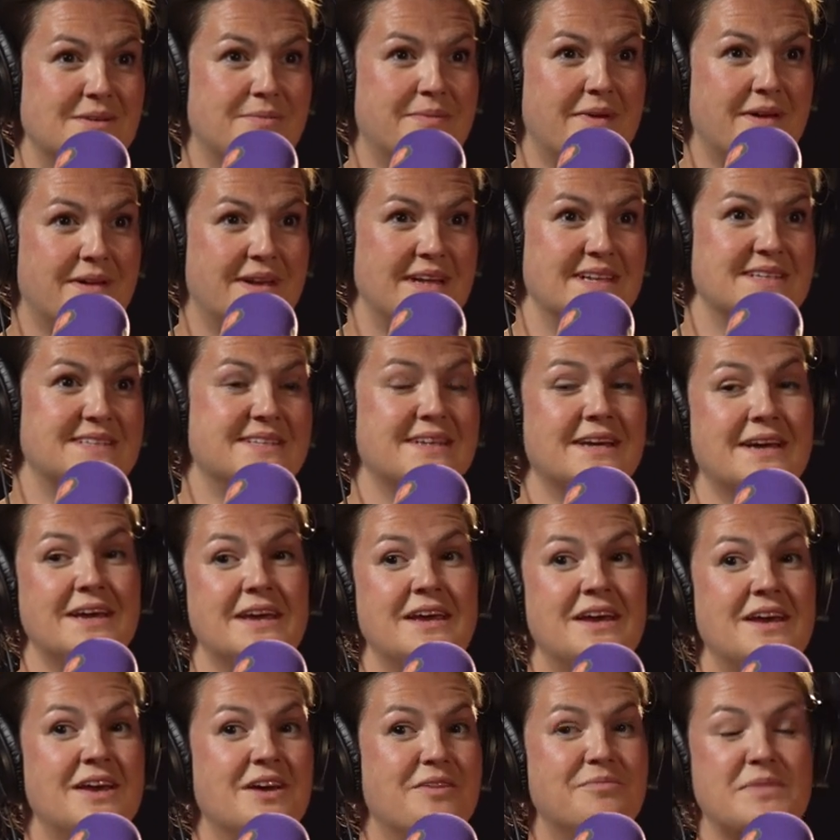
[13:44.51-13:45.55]
up on is
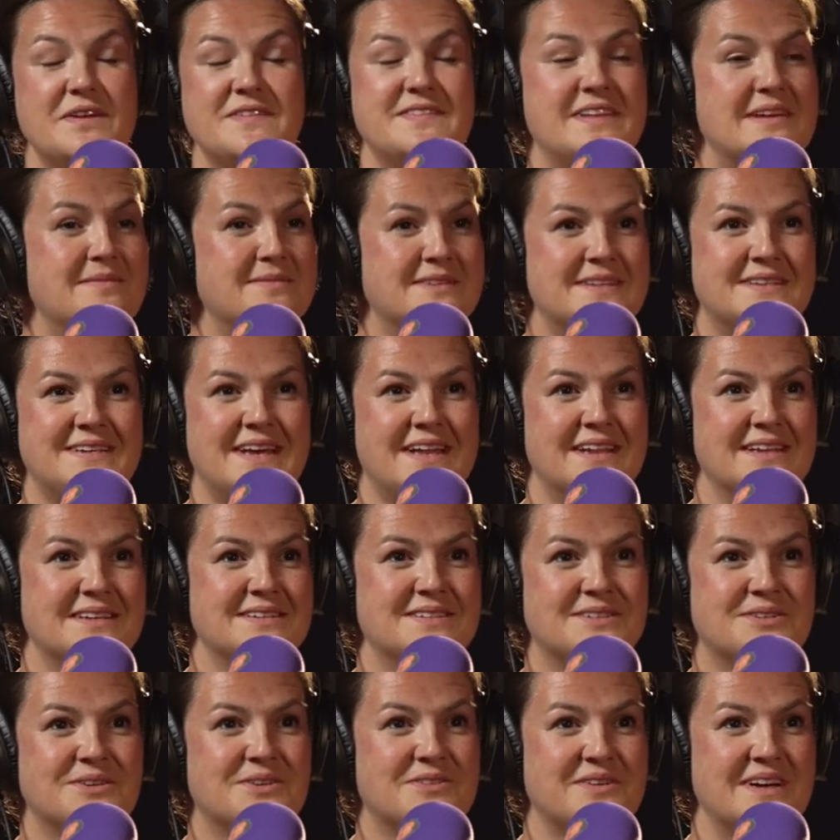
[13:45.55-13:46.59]
museums are telling
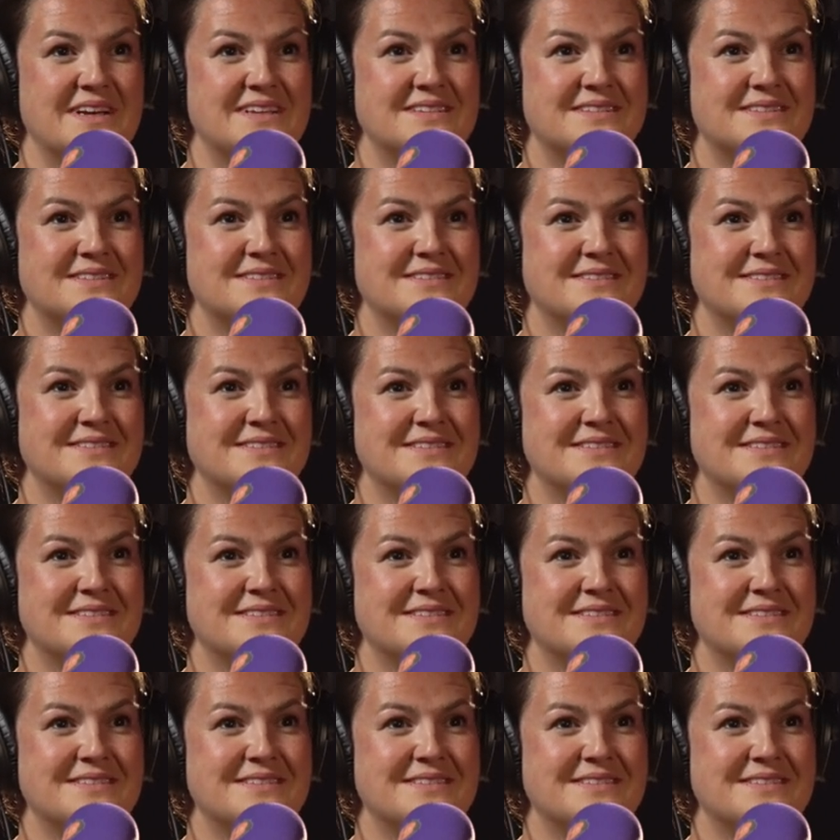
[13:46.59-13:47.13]
stories.